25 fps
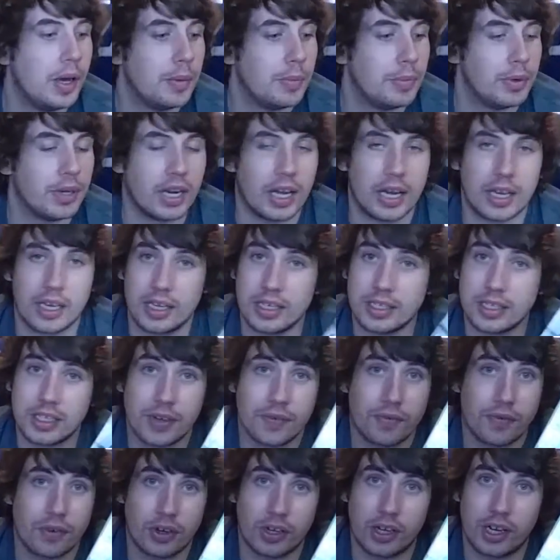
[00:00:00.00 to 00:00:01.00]
But I guess I
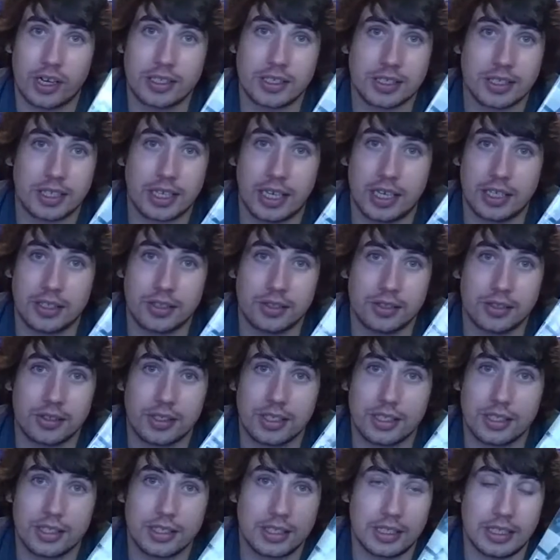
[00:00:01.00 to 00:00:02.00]
forgot to cancel
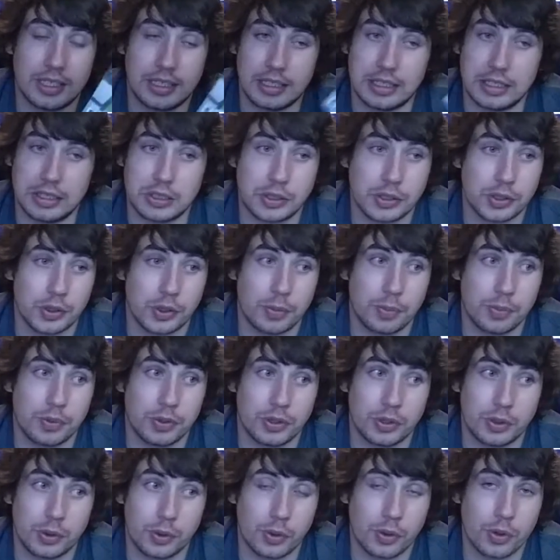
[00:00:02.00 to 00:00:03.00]
this, and then it showed up at
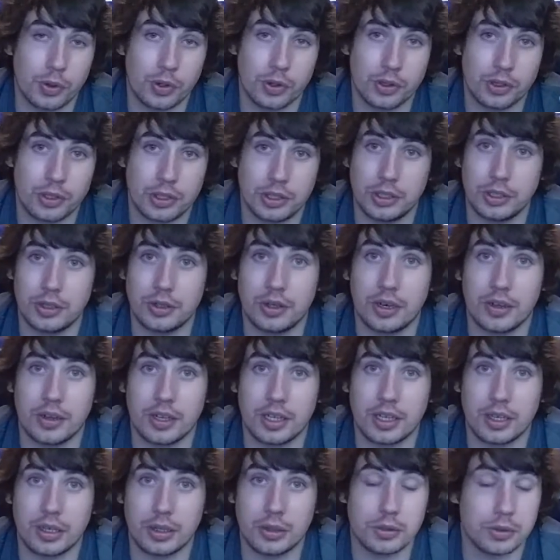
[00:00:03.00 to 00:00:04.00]
the door. You know how
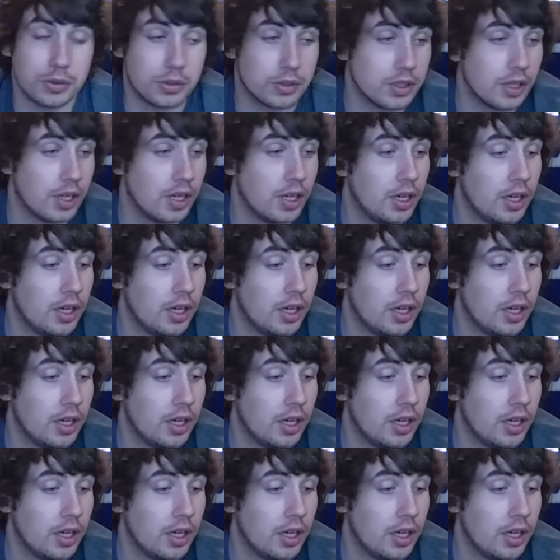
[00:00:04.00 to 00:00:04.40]
that goes.